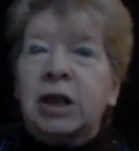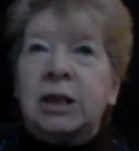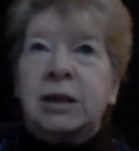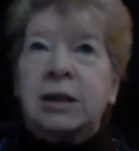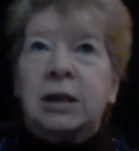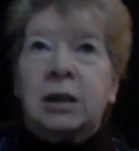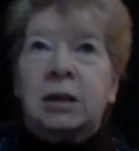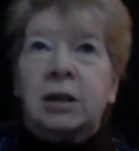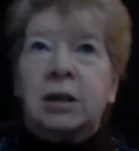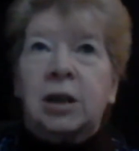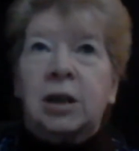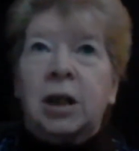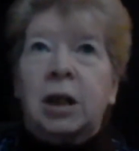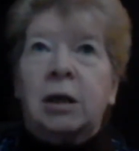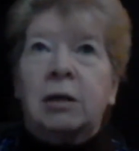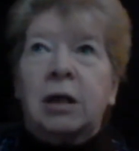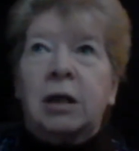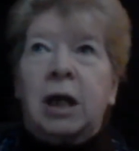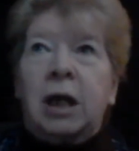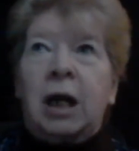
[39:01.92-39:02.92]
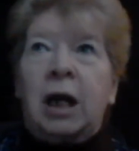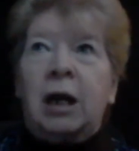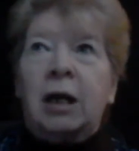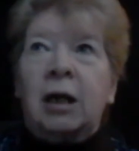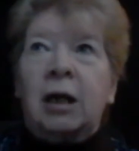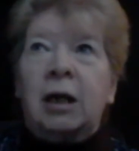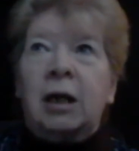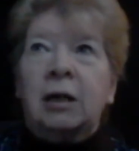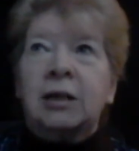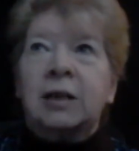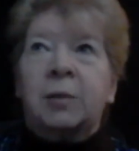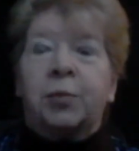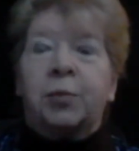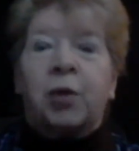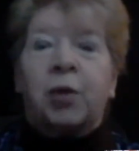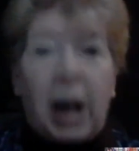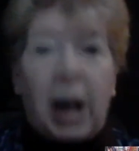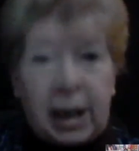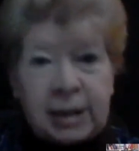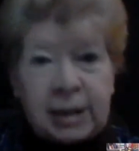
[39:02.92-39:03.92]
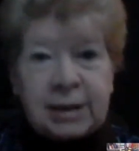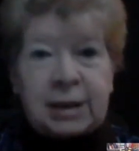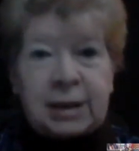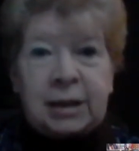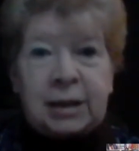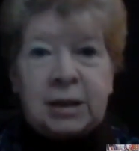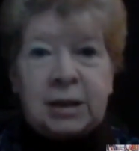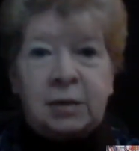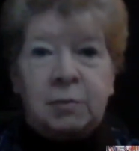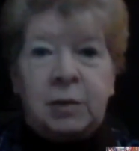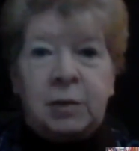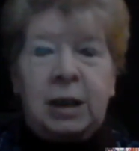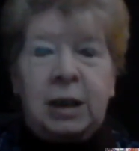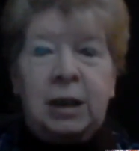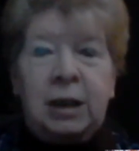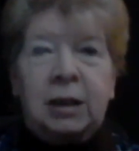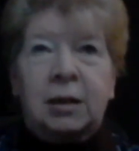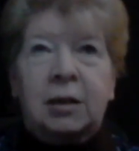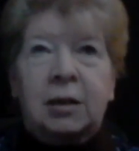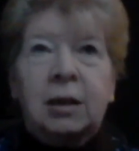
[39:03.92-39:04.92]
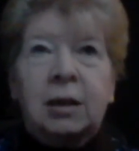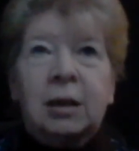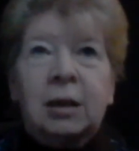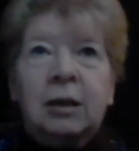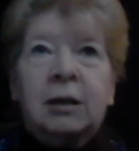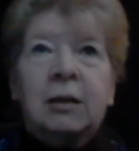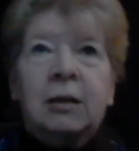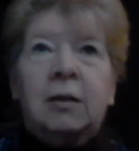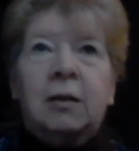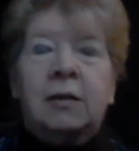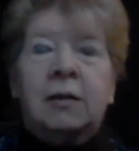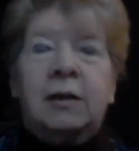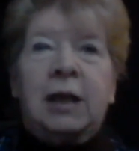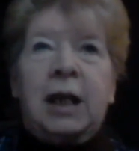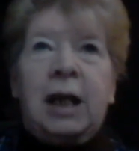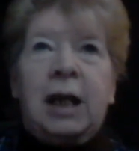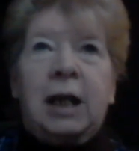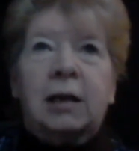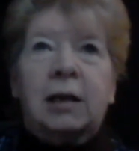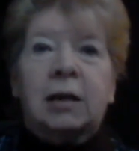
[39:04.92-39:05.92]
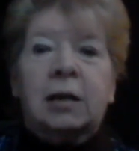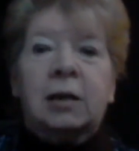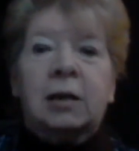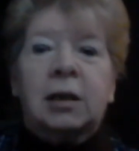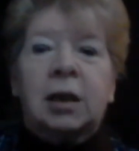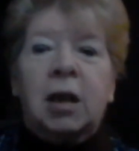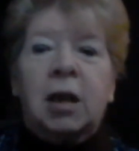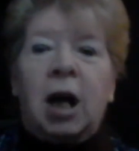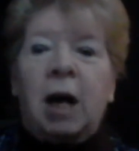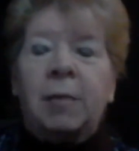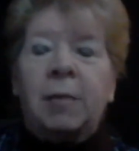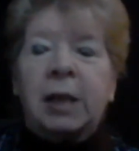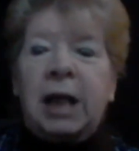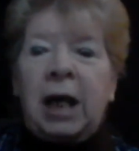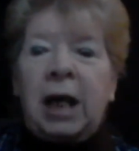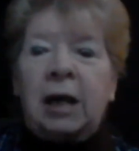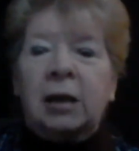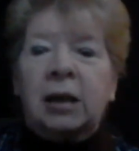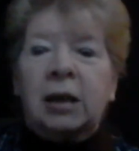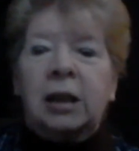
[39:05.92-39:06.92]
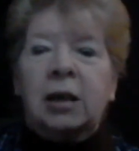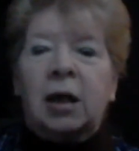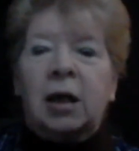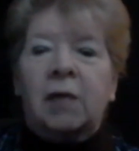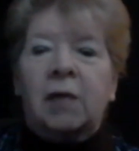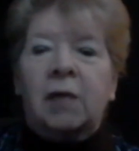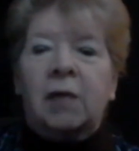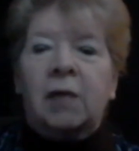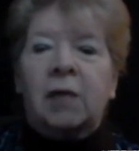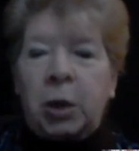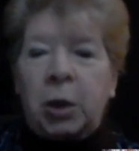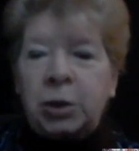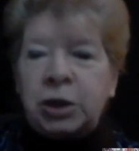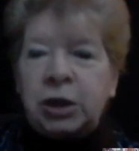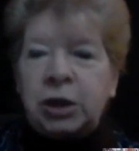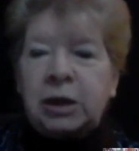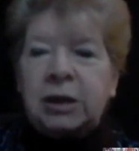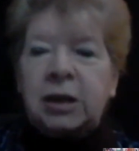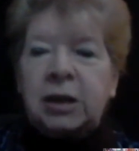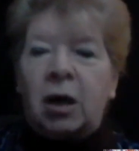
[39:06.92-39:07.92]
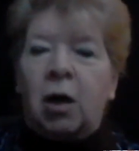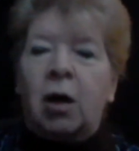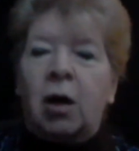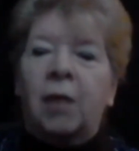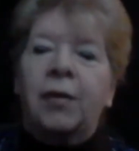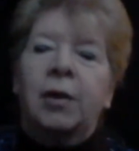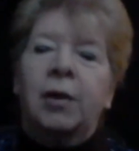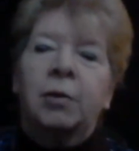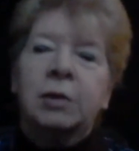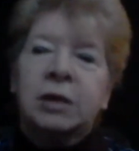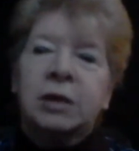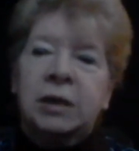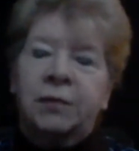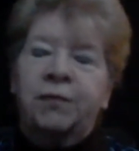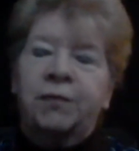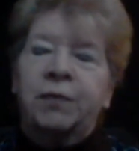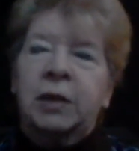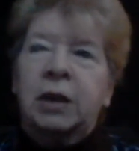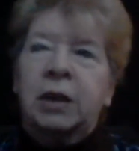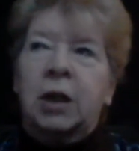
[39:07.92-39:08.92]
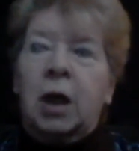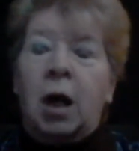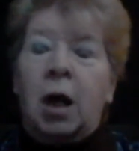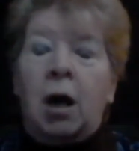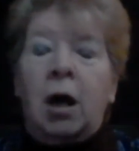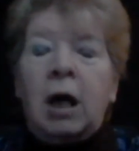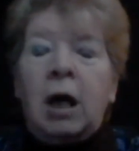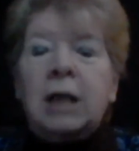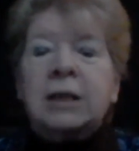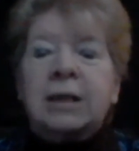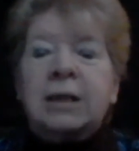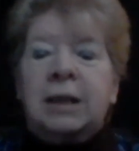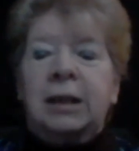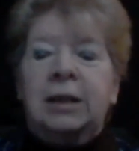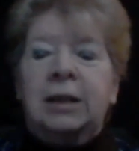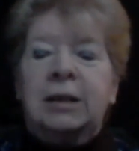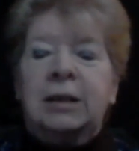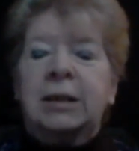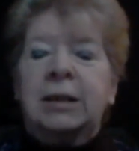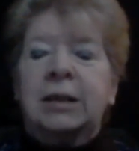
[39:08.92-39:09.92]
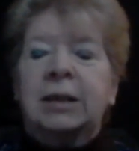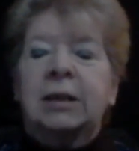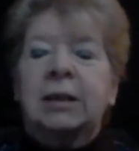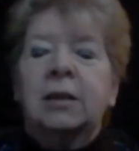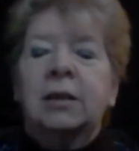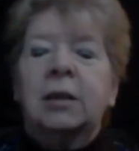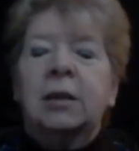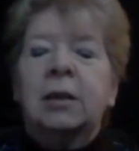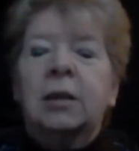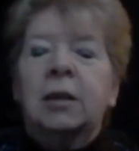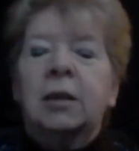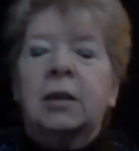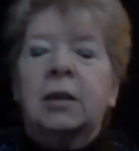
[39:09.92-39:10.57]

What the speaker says: just surprising to me that the commonality of emotions, although different causes,